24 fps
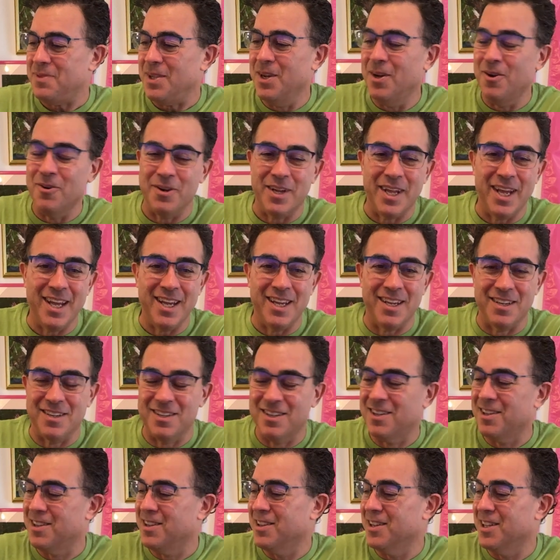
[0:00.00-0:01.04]
Okay,
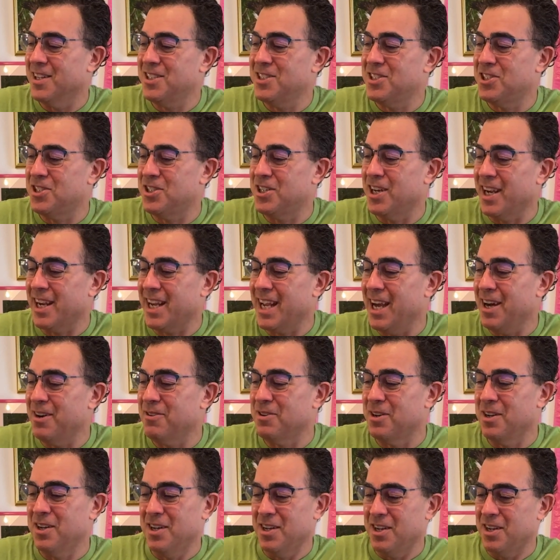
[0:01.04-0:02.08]
let's check
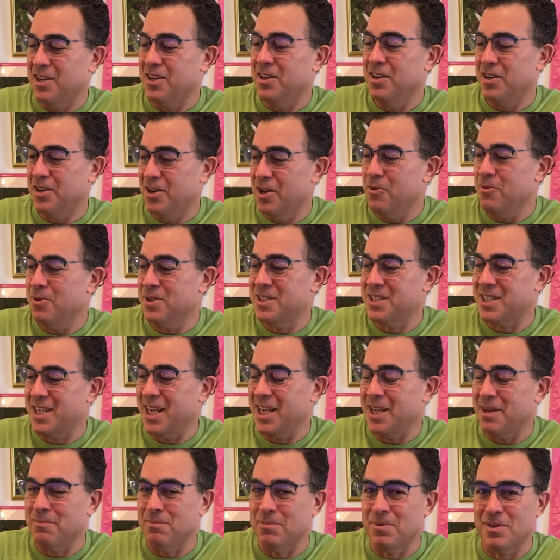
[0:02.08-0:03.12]
out No
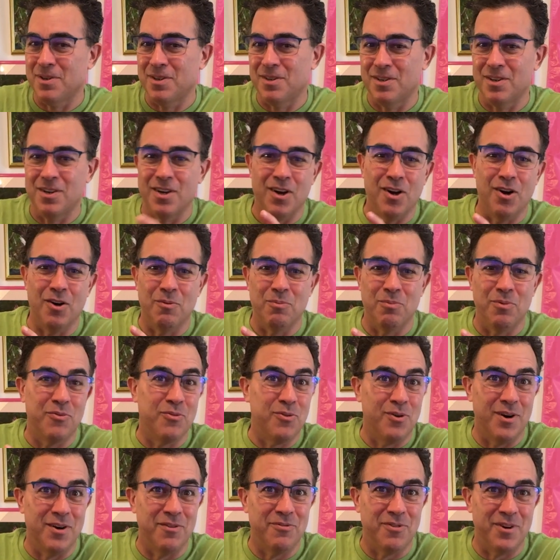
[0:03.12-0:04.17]
Escape. Oh,
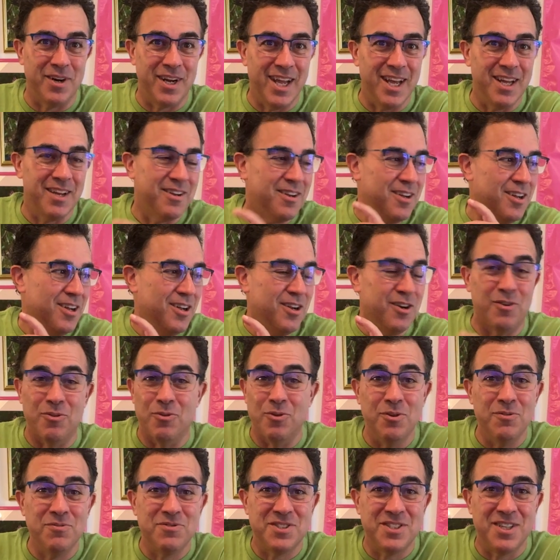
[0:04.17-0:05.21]
before I forget,
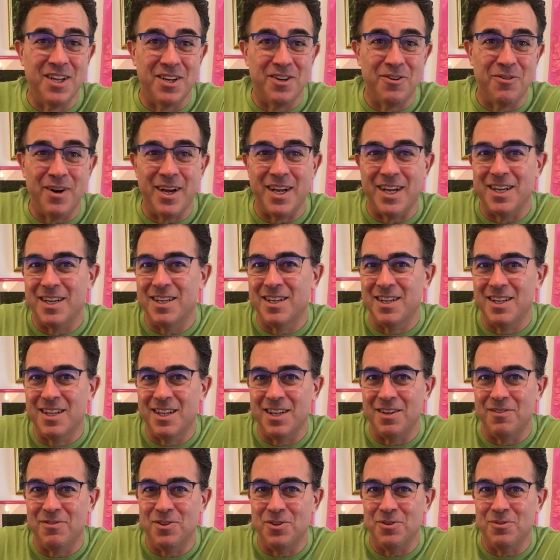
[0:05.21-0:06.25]
Roofs Done Right.
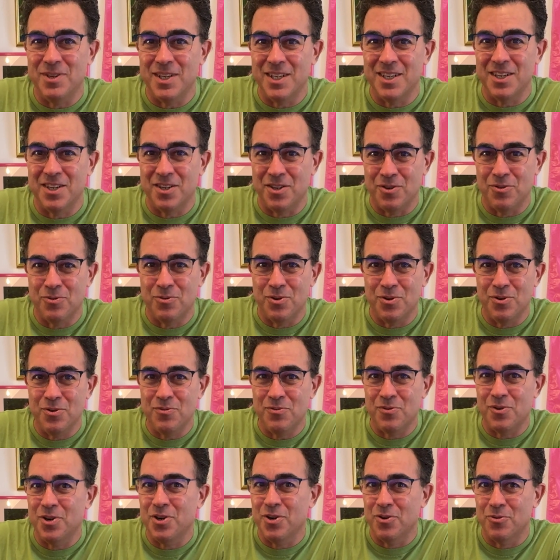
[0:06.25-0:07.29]
If you need a new roof
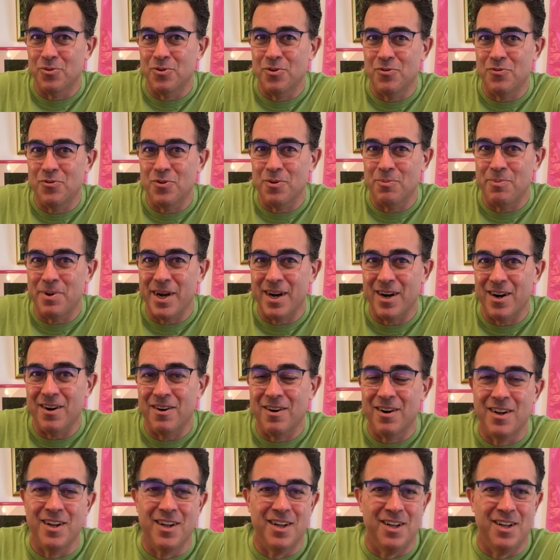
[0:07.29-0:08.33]
or your roof repair,
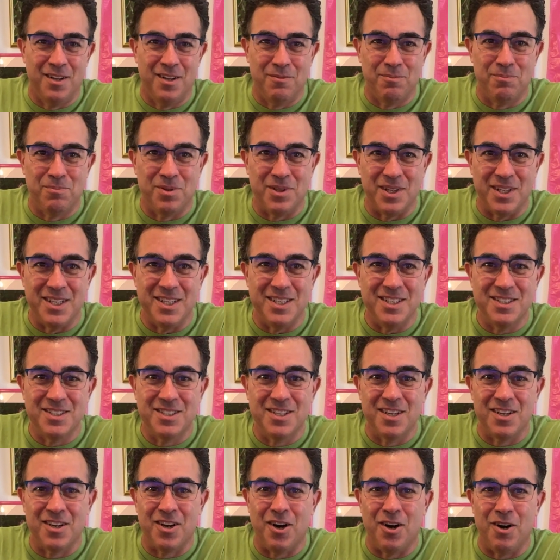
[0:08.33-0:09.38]
please
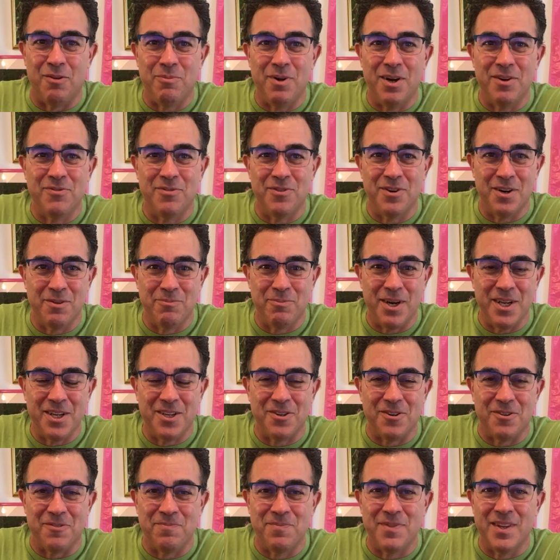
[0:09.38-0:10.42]
call my friend
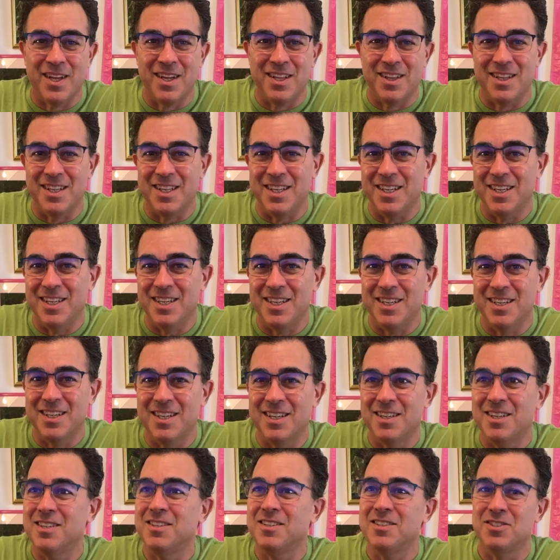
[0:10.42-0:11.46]
Michael. The
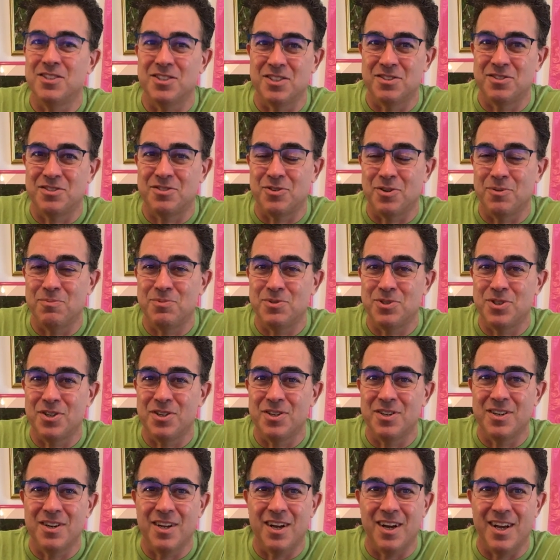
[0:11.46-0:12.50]

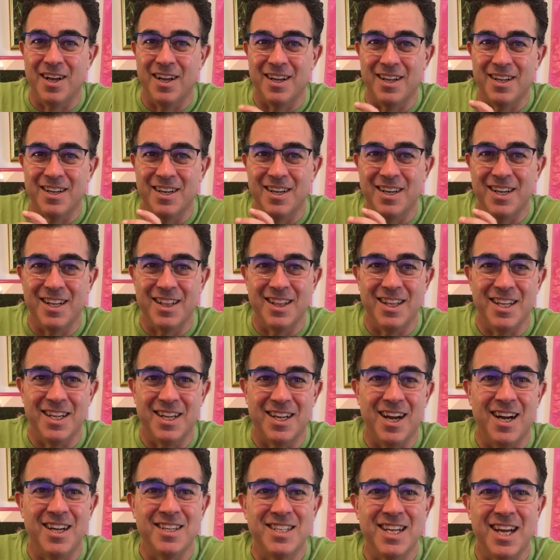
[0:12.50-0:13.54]
description and the
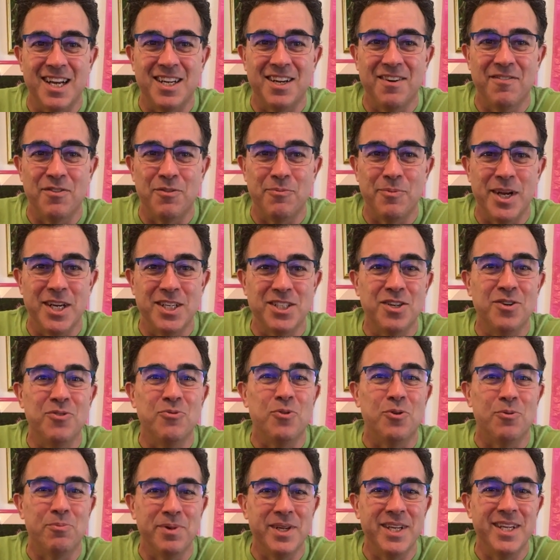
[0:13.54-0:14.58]
contact information
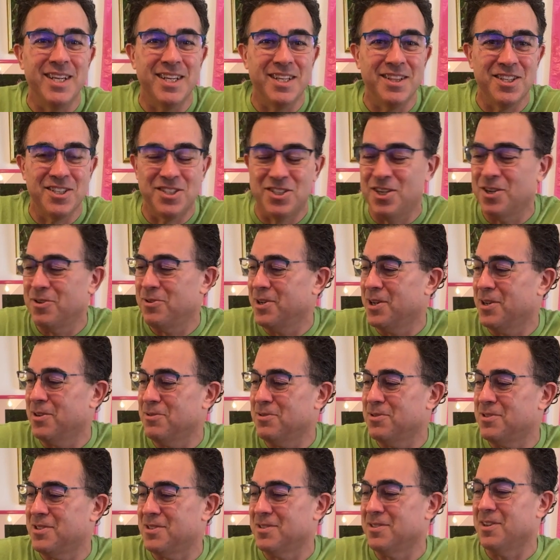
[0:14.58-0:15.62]
will be in the show
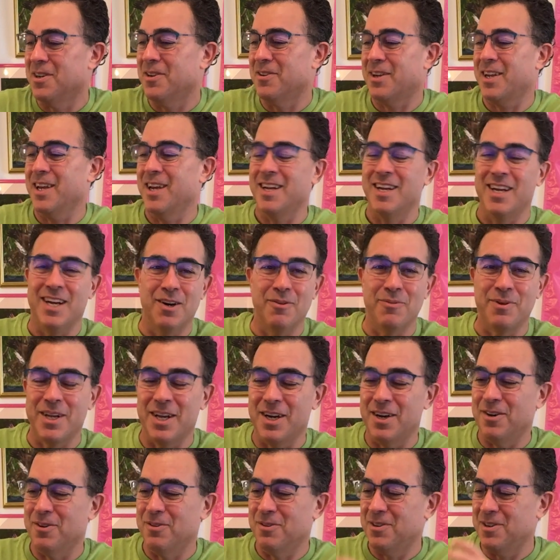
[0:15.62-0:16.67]
notes. Okay, here we
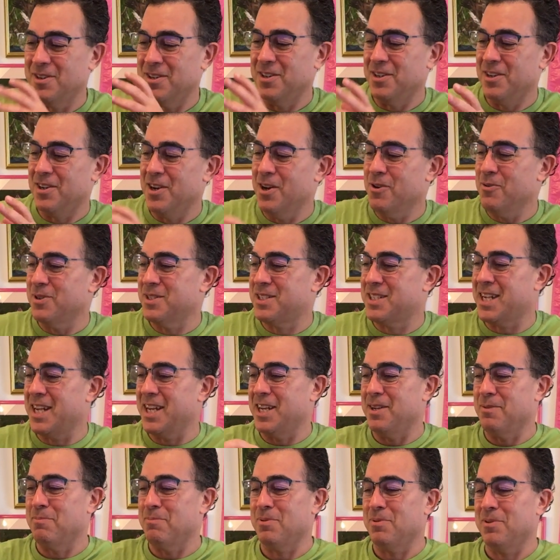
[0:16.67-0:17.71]
go. No
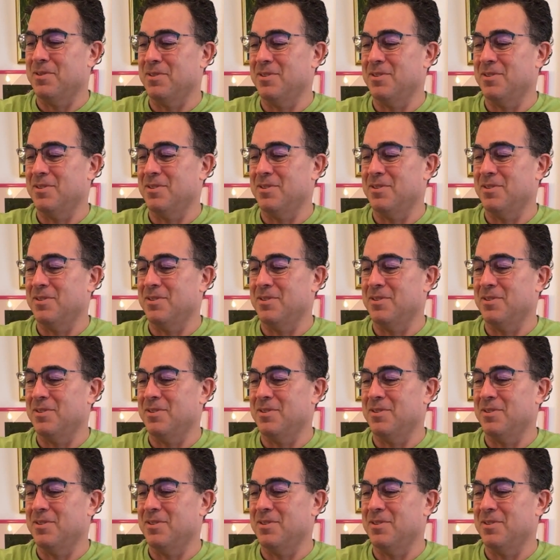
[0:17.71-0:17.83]
Escape.